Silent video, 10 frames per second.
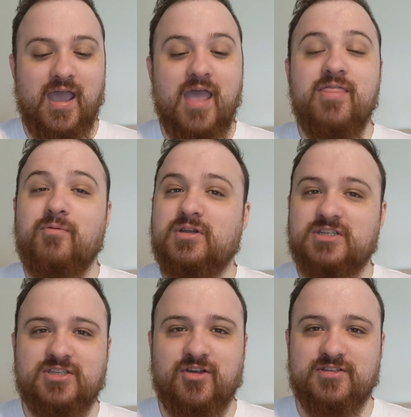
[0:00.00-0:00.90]
and then we're
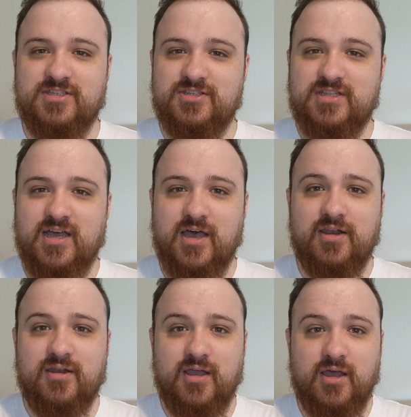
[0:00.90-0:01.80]
just going to
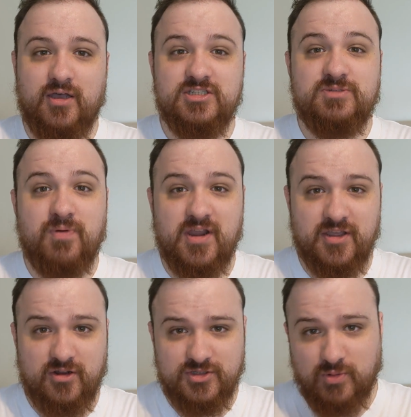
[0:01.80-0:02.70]
start spreading
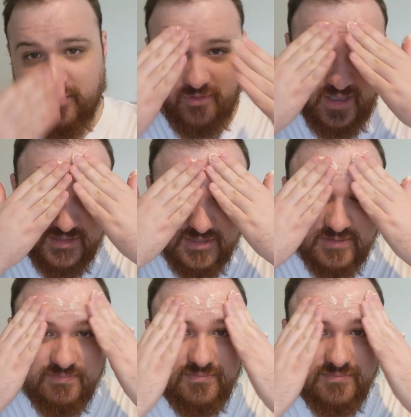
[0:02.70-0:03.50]
it onto our face,